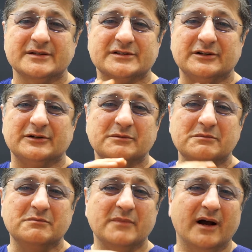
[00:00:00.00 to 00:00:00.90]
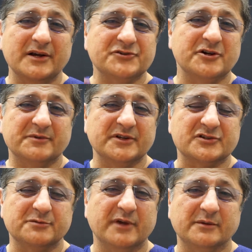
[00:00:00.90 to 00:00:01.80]
So my treatment is
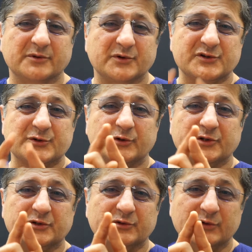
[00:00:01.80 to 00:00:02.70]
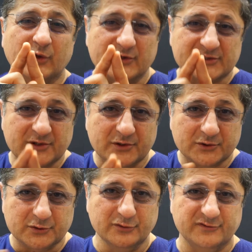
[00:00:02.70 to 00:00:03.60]
to be able to restore the lost
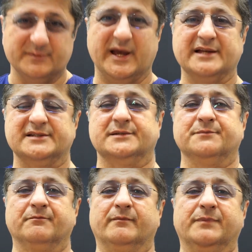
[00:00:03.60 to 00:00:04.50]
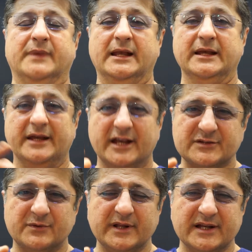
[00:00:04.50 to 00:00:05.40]
tooth mass,
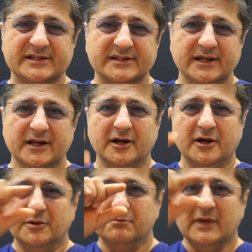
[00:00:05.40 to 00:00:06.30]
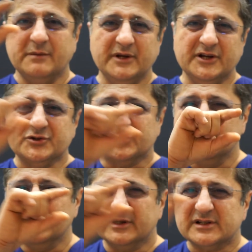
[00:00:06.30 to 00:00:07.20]
as well as maybe
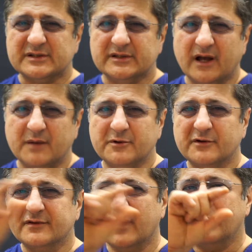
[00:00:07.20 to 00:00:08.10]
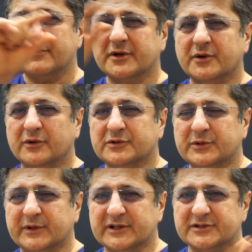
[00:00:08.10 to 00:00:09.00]
do a slight bit of gum
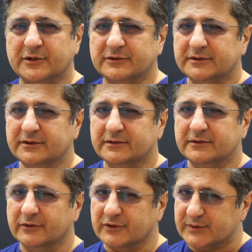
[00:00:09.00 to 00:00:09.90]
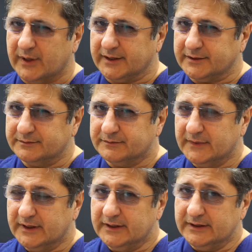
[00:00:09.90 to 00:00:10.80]
recontouring so it looks right.
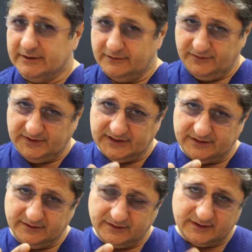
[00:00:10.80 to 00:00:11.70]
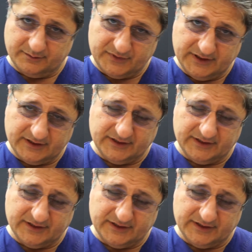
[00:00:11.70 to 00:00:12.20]
We did complete